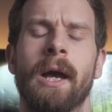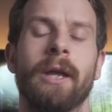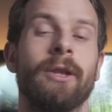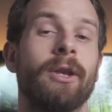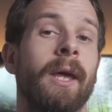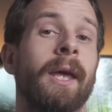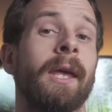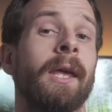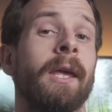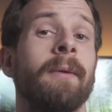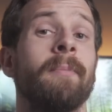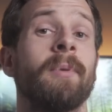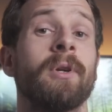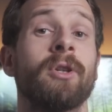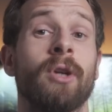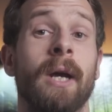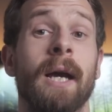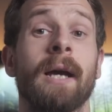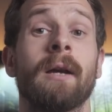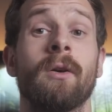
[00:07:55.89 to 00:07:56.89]
And you can keep a
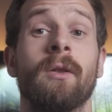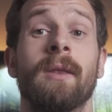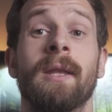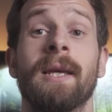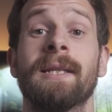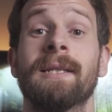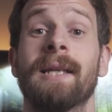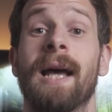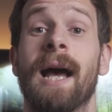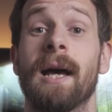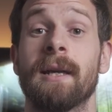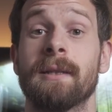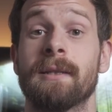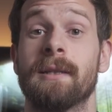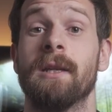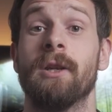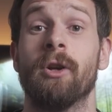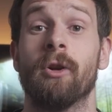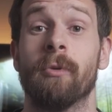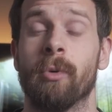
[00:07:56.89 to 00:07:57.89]
track on this as
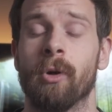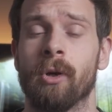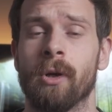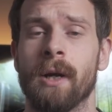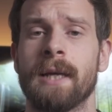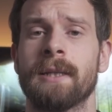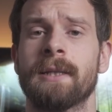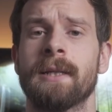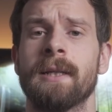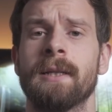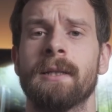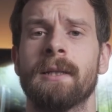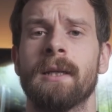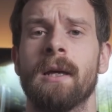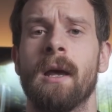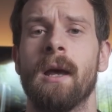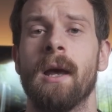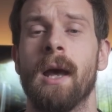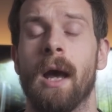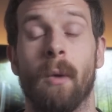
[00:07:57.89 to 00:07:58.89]
the year progresses,
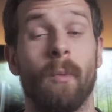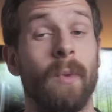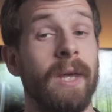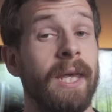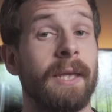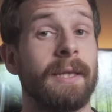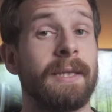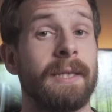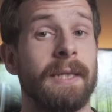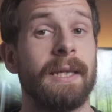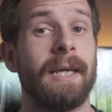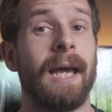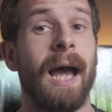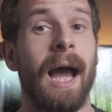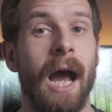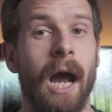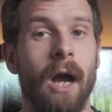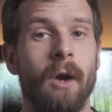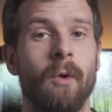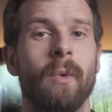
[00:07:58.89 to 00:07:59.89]
and we can see
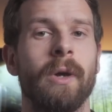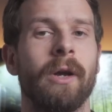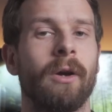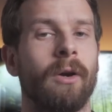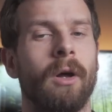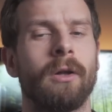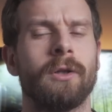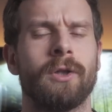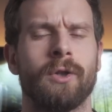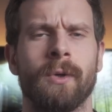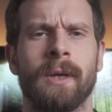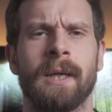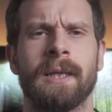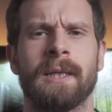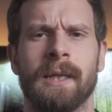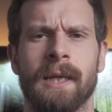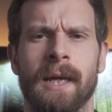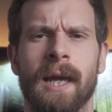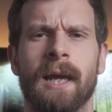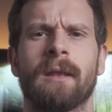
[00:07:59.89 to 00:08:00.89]
how we are all doing
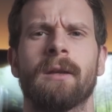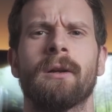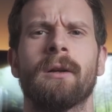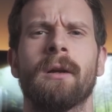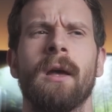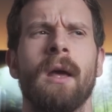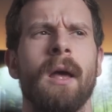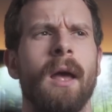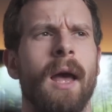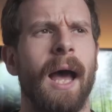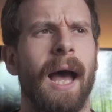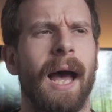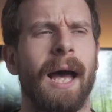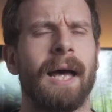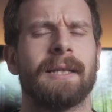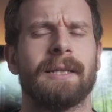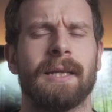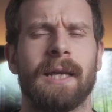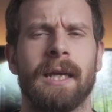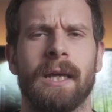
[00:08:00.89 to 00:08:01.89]
together
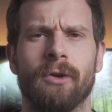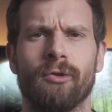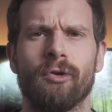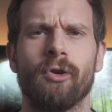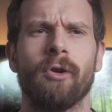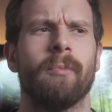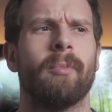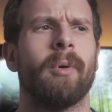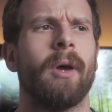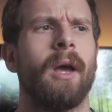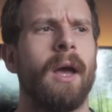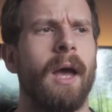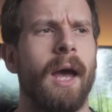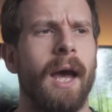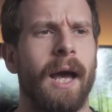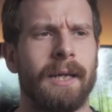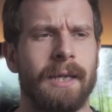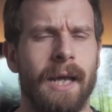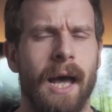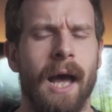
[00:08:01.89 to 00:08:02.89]
as a group
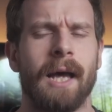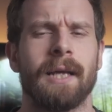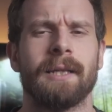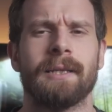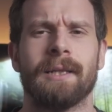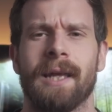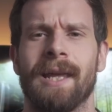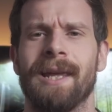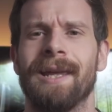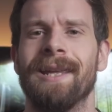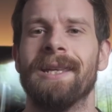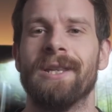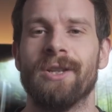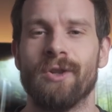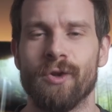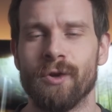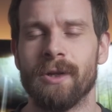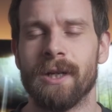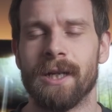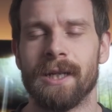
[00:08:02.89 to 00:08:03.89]
and as a
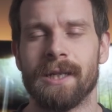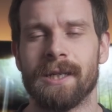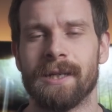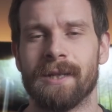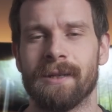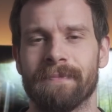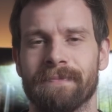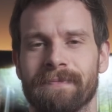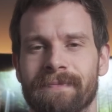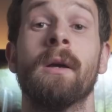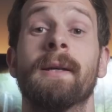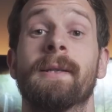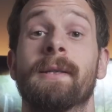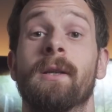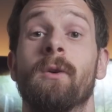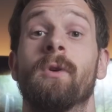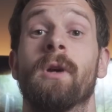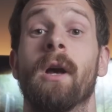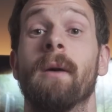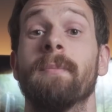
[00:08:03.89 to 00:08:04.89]
unit.
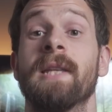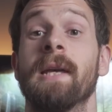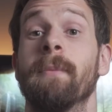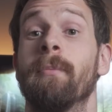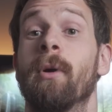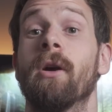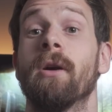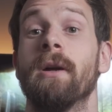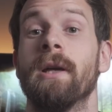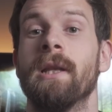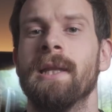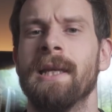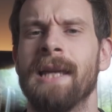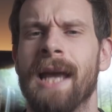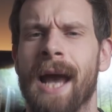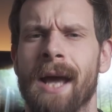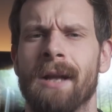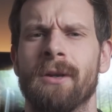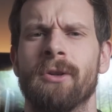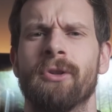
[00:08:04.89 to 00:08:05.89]
So come take part in
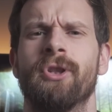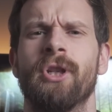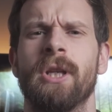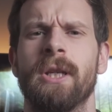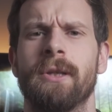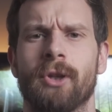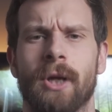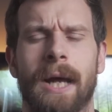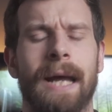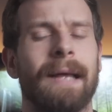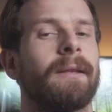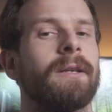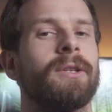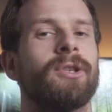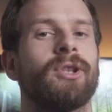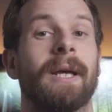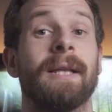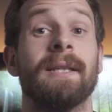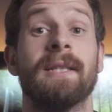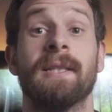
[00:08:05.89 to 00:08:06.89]
the Energy
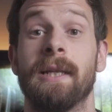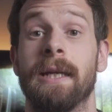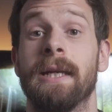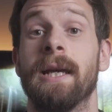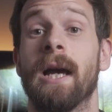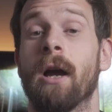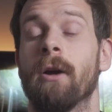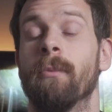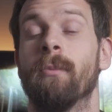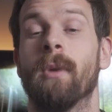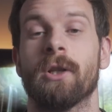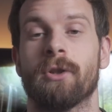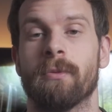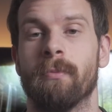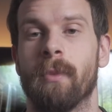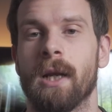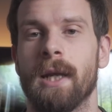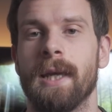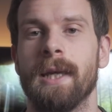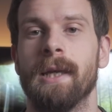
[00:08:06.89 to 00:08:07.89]
Challenge and see how much
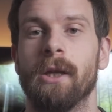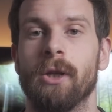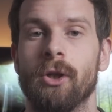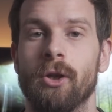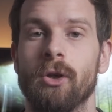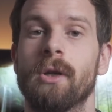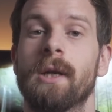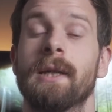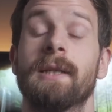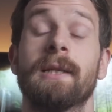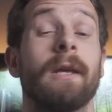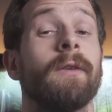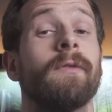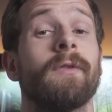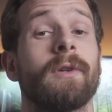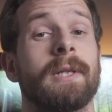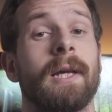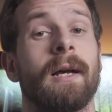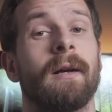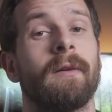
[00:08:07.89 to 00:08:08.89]
money you could save
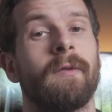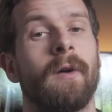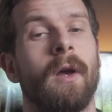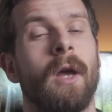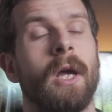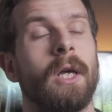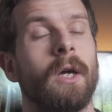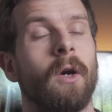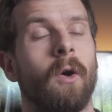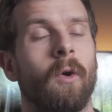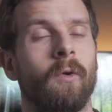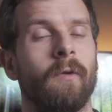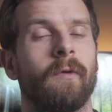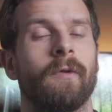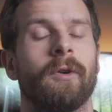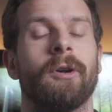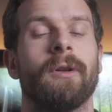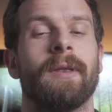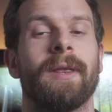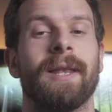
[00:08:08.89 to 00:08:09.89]
yourself
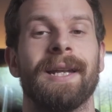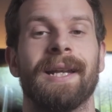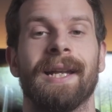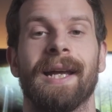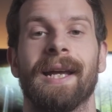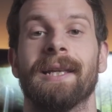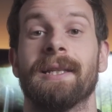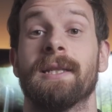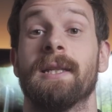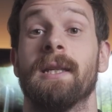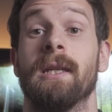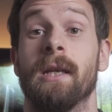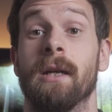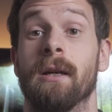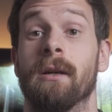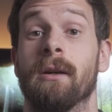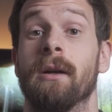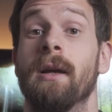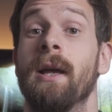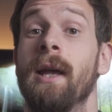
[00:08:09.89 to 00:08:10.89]
over the next
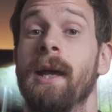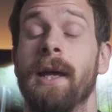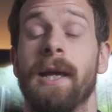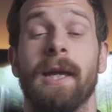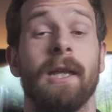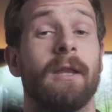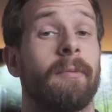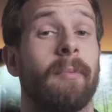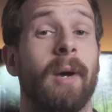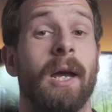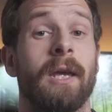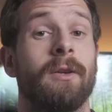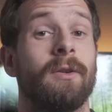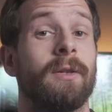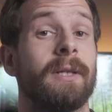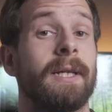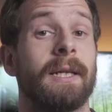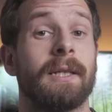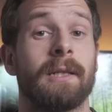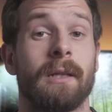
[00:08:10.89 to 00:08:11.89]
year, either by
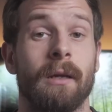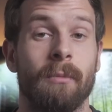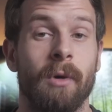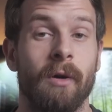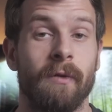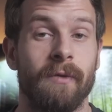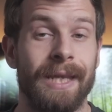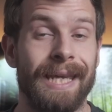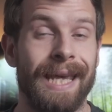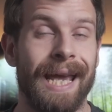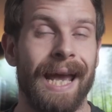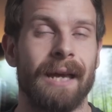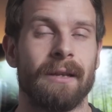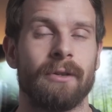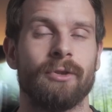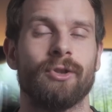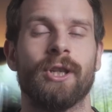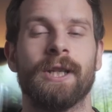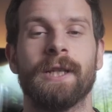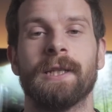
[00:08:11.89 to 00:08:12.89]
using some of the
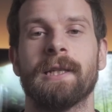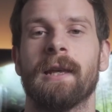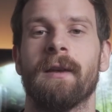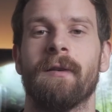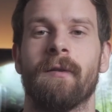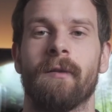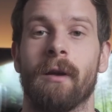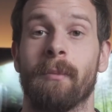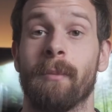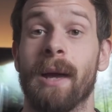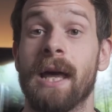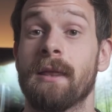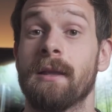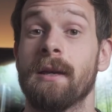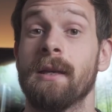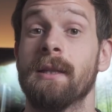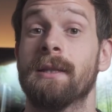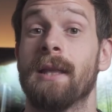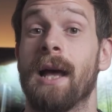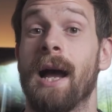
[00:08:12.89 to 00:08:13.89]
energy saving
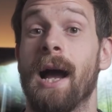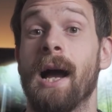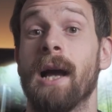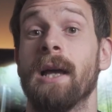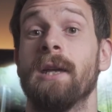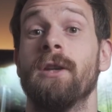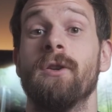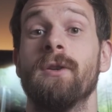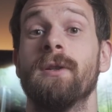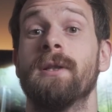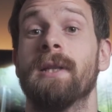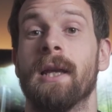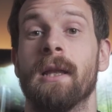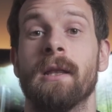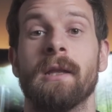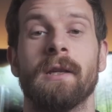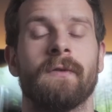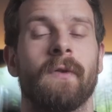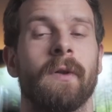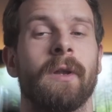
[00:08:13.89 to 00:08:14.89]
methods that I used
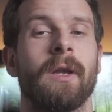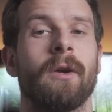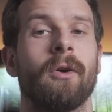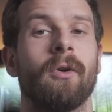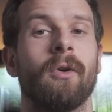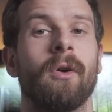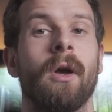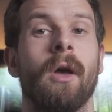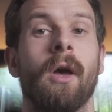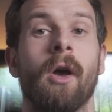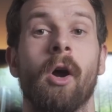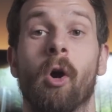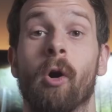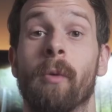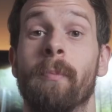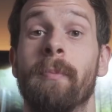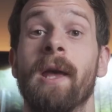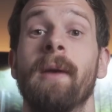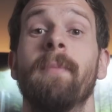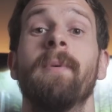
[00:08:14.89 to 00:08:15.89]
in this video,
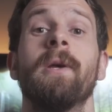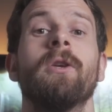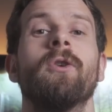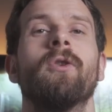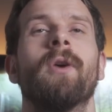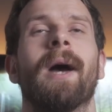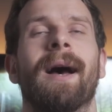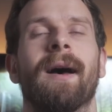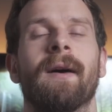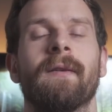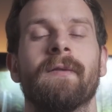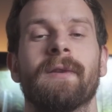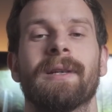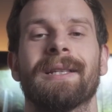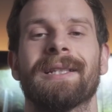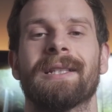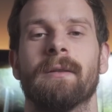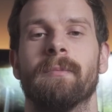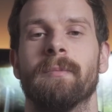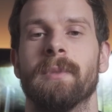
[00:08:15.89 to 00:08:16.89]
or maybe you have
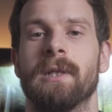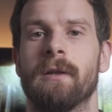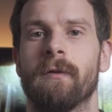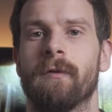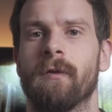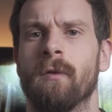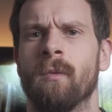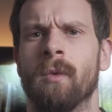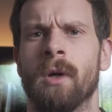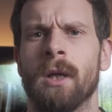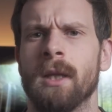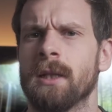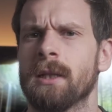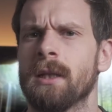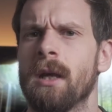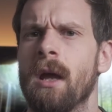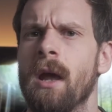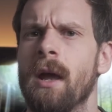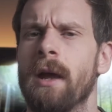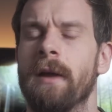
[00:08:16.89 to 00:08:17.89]
some different
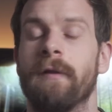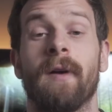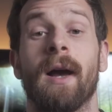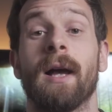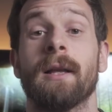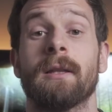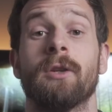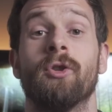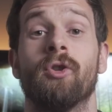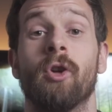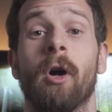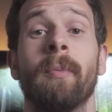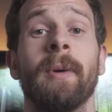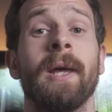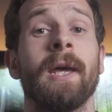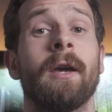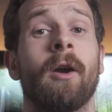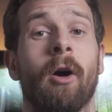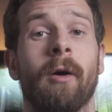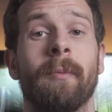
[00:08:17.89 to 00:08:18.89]
ones. In fact, drop
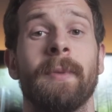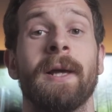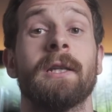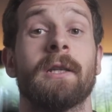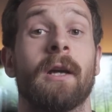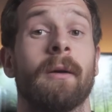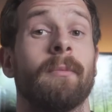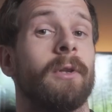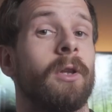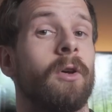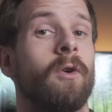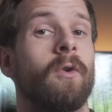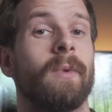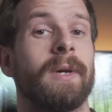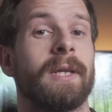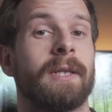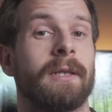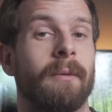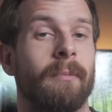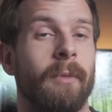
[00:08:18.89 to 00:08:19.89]
a comment down below
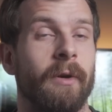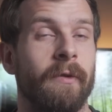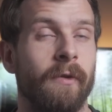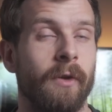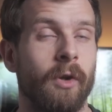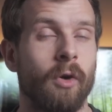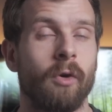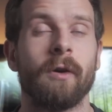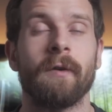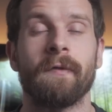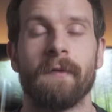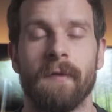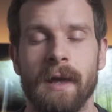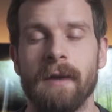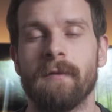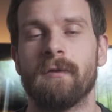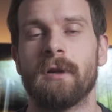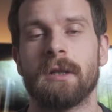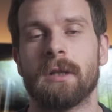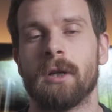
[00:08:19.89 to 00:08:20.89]
with some of your
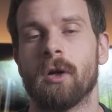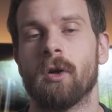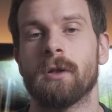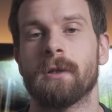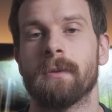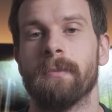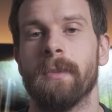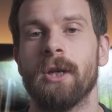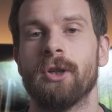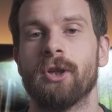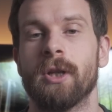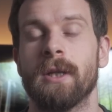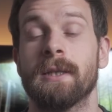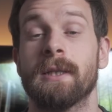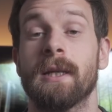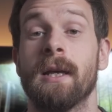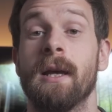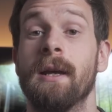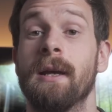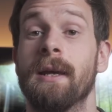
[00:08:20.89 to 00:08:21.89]
favorite
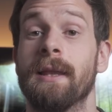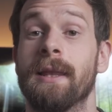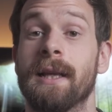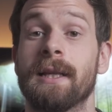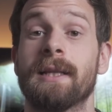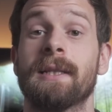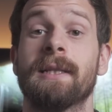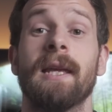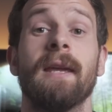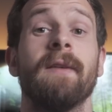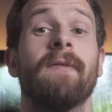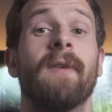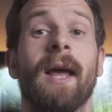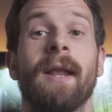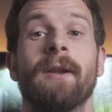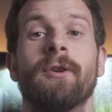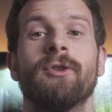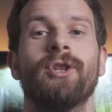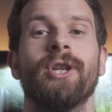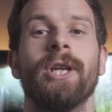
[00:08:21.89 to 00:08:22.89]
automations that save
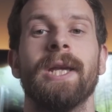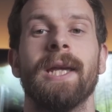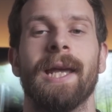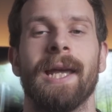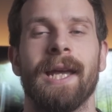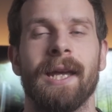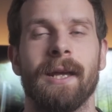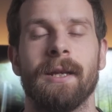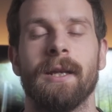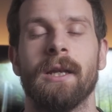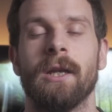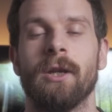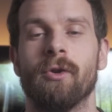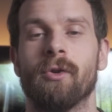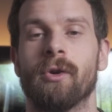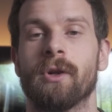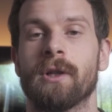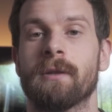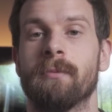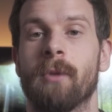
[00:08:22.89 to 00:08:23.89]
energy in
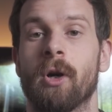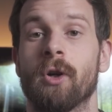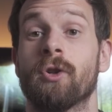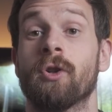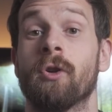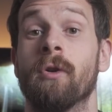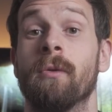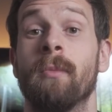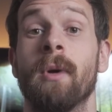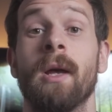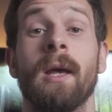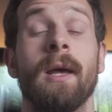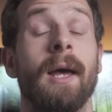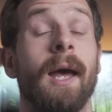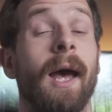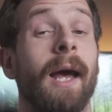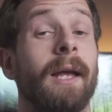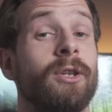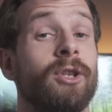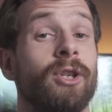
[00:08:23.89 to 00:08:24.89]
your smart home
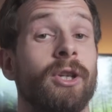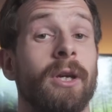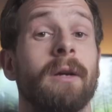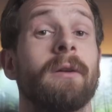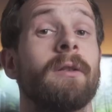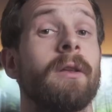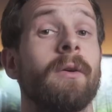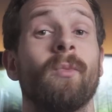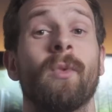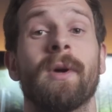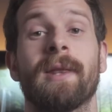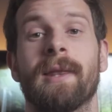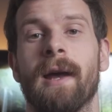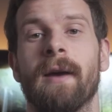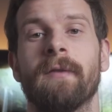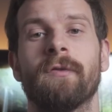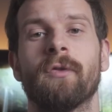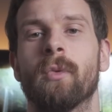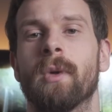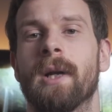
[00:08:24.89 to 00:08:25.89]
and share them with
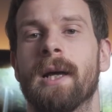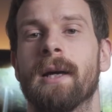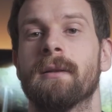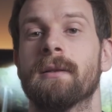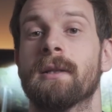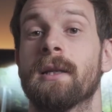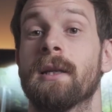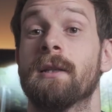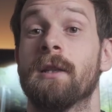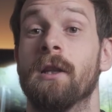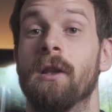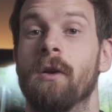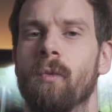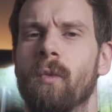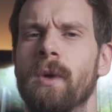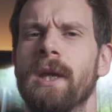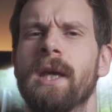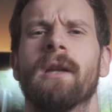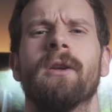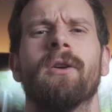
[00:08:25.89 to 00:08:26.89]
everyone else so that
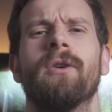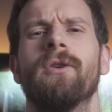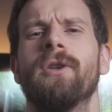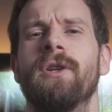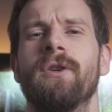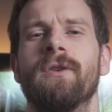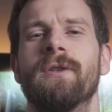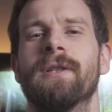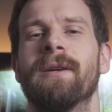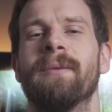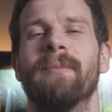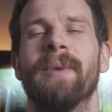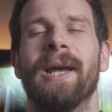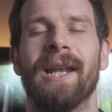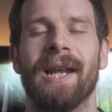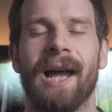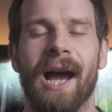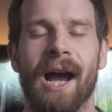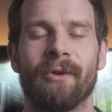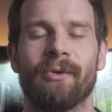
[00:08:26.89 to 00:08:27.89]
we can all use them
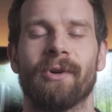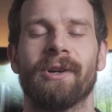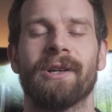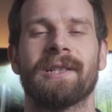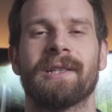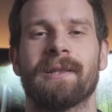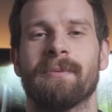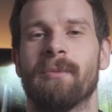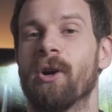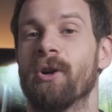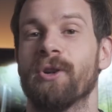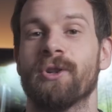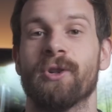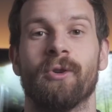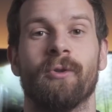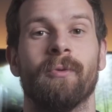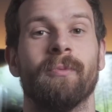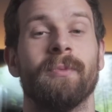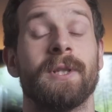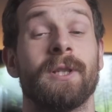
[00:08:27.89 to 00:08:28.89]
in our smart
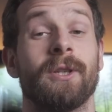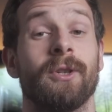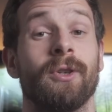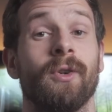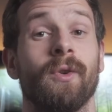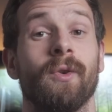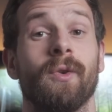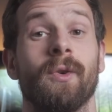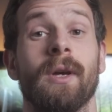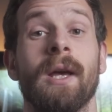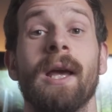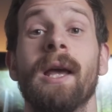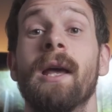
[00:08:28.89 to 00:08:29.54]
homes too.